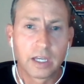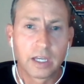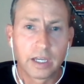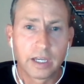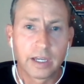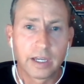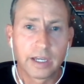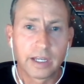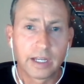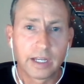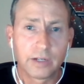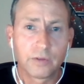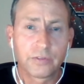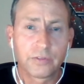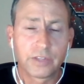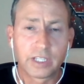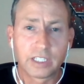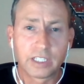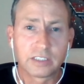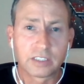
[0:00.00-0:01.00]
I
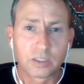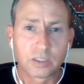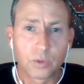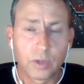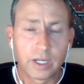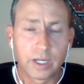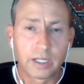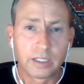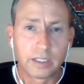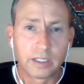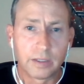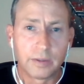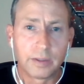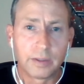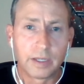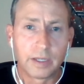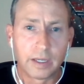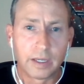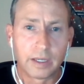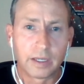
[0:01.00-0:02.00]
don't think it's
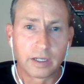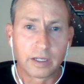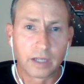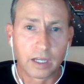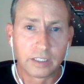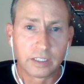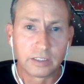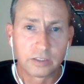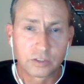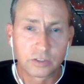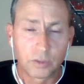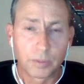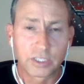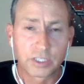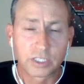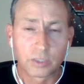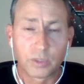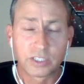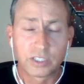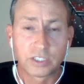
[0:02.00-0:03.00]
so
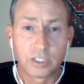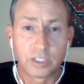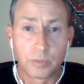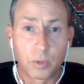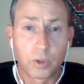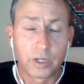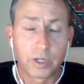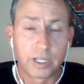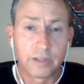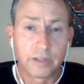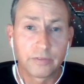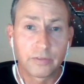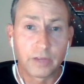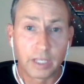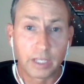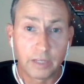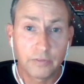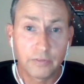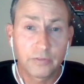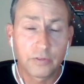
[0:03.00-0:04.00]
much a question anymore
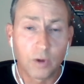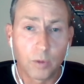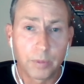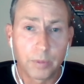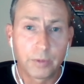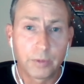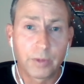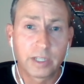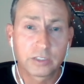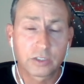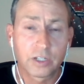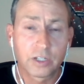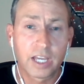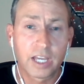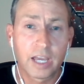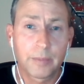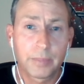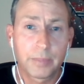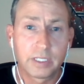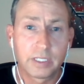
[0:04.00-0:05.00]
if Open RAN is going
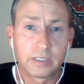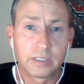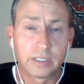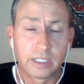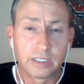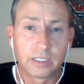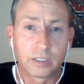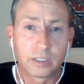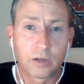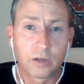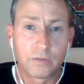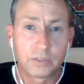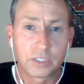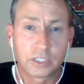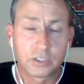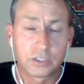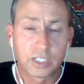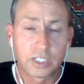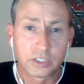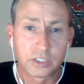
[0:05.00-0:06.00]
to happen, and the
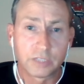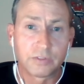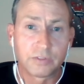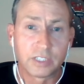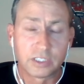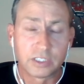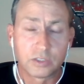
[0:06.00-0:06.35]
conversation has shifted.